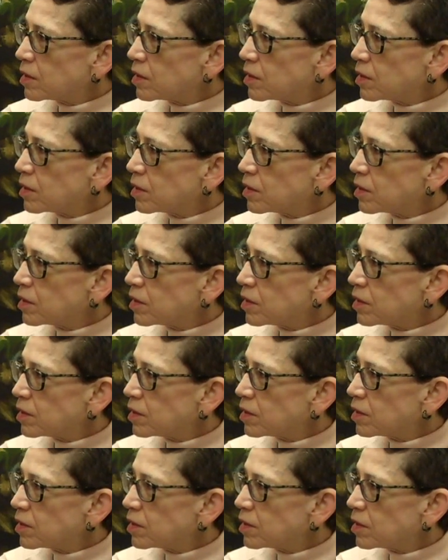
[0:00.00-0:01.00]

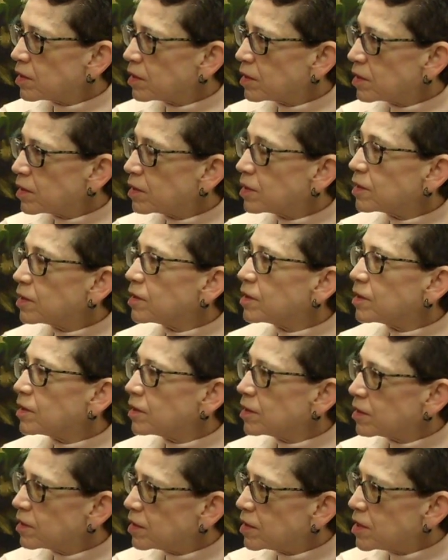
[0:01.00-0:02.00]

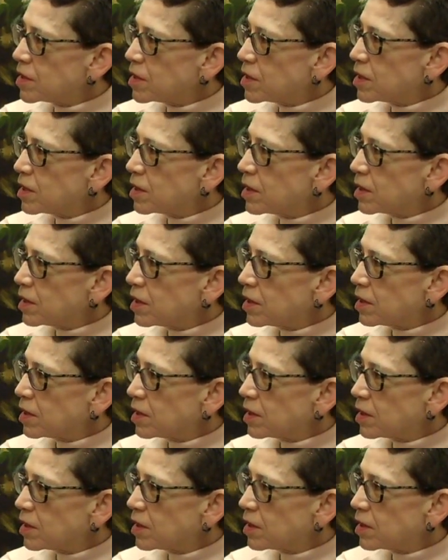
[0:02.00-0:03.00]

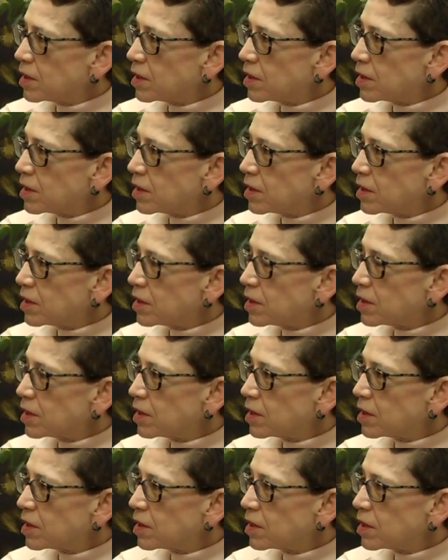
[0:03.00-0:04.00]

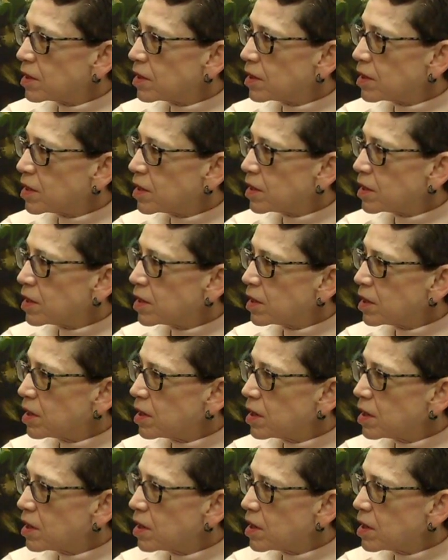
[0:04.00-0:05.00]

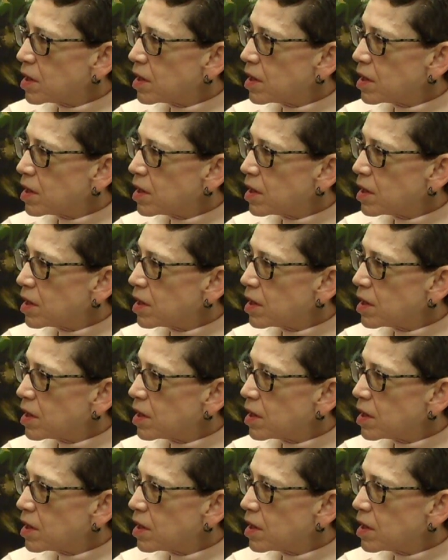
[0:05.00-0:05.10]
(silent)